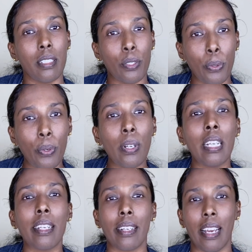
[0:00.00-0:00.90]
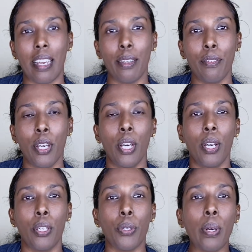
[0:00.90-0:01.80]
goal in life,
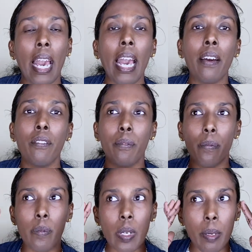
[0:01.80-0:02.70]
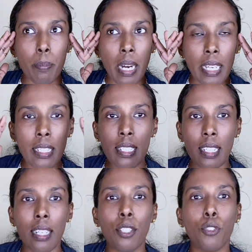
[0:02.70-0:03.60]
you have a
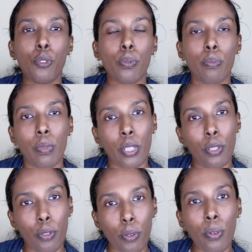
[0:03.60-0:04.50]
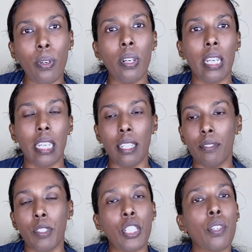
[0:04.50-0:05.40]
mindset to grow
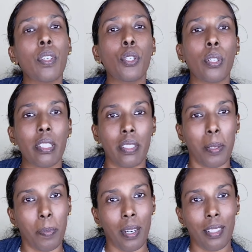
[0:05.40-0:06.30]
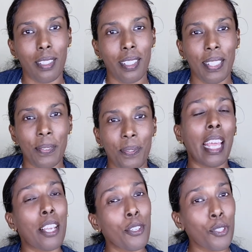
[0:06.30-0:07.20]
in whichever your career path.
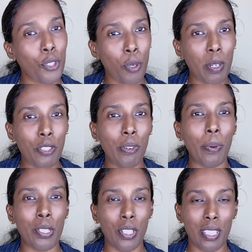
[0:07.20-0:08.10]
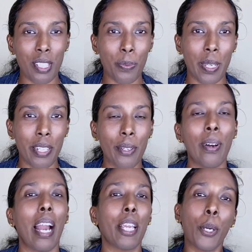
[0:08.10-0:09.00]
Thank you so much for watching this
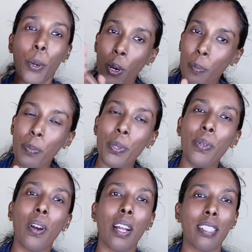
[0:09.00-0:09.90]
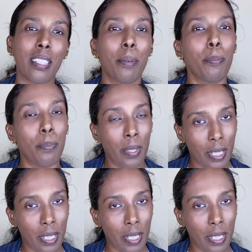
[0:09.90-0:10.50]
video. I hope you got some